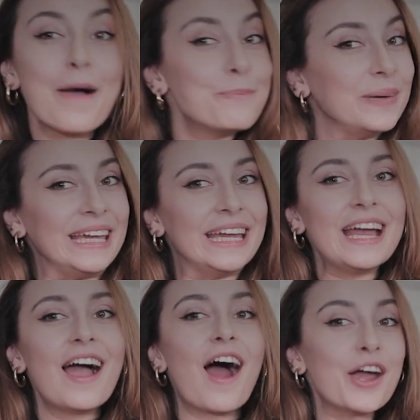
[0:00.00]
in and set
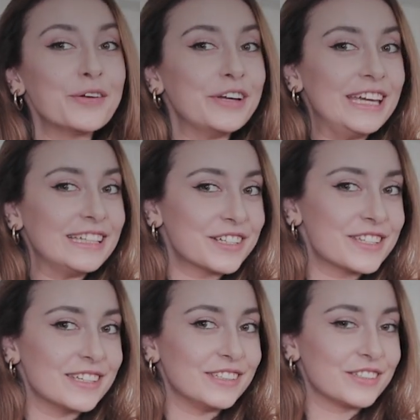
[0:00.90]
your product launch
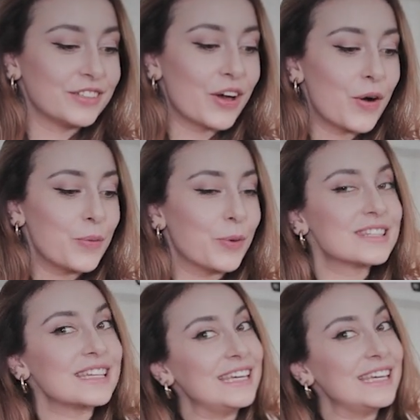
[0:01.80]
on fire with